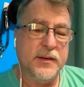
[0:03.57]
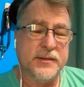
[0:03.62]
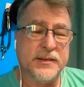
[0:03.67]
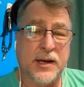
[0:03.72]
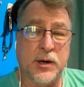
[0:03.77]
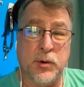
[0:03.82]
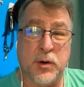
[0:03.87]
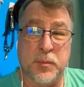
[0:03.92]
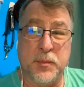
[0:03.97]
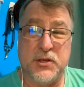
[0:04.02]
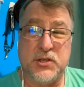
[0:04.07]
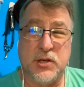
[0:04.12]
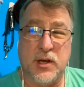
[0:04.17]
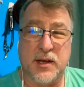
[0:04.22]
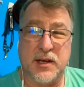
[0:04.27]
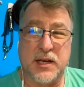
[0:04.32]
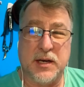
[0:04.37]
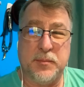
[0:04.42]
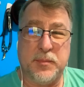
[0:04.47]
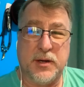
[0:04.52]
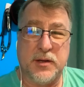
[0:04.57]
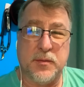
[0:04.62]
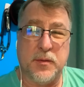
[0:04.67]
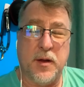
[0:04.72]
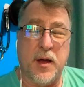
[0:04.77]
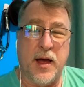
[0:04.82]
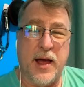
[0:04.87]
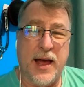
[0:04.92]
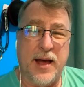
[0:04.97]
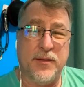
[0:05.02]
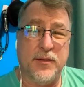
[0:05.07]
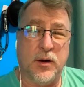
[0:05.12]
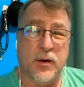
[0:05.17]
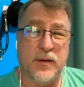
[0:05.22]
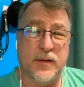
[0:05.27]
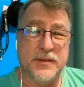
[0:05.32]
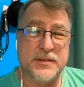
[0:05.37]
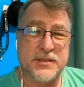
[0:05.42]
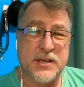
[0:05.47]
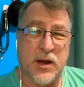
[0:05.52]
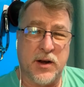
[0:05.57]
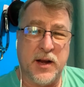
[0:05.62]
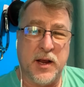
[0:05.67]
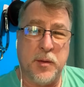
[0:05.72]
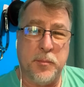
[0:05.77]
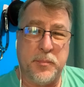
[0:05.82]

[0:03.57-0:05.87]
Today we're going to be talking about starting